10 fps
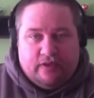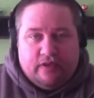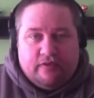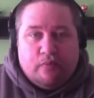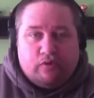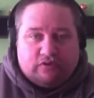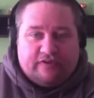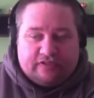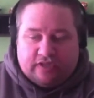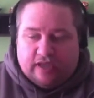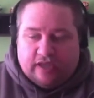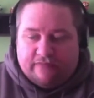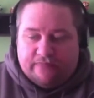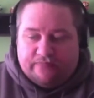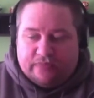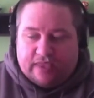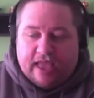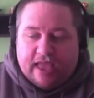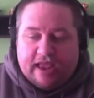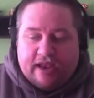most of his life.
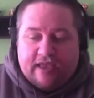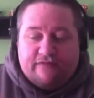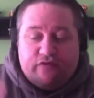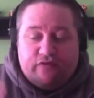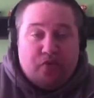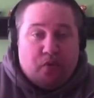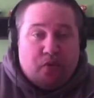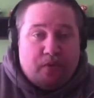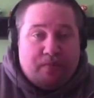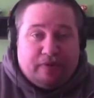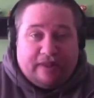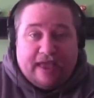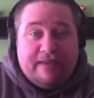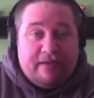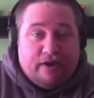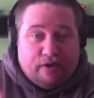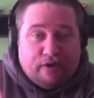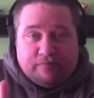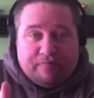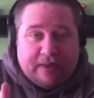And if you play
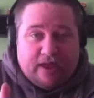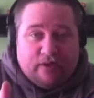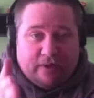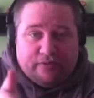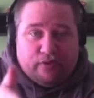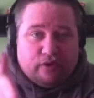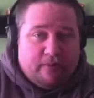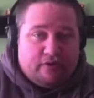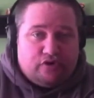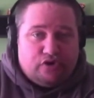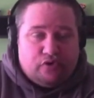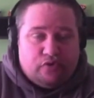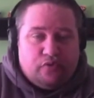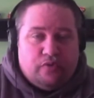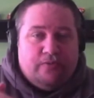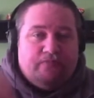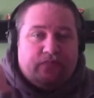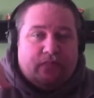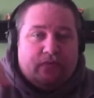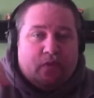Earthbound, Mother or Mother 2,
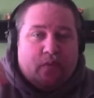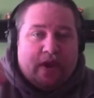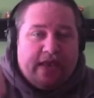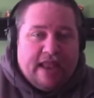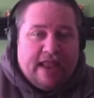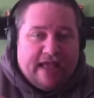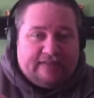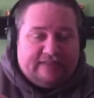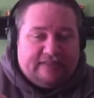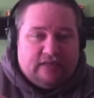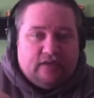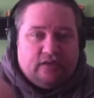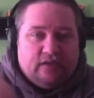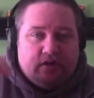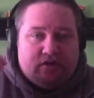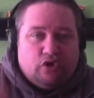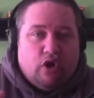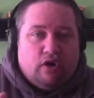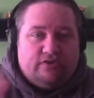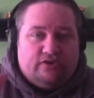when Ness
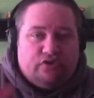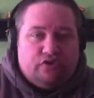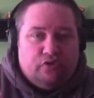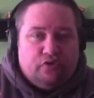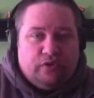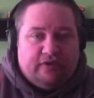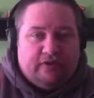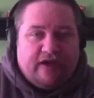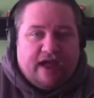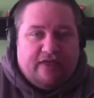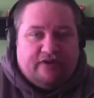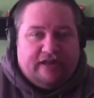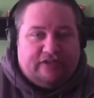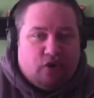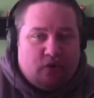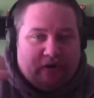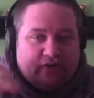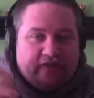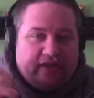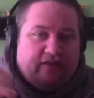talks to his father, it's always on
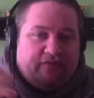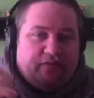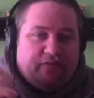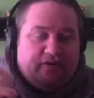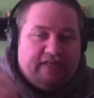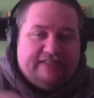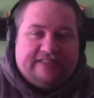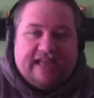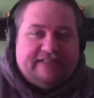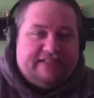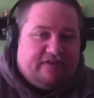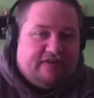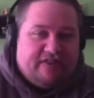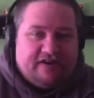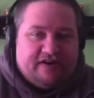the telephone. His dad's never there.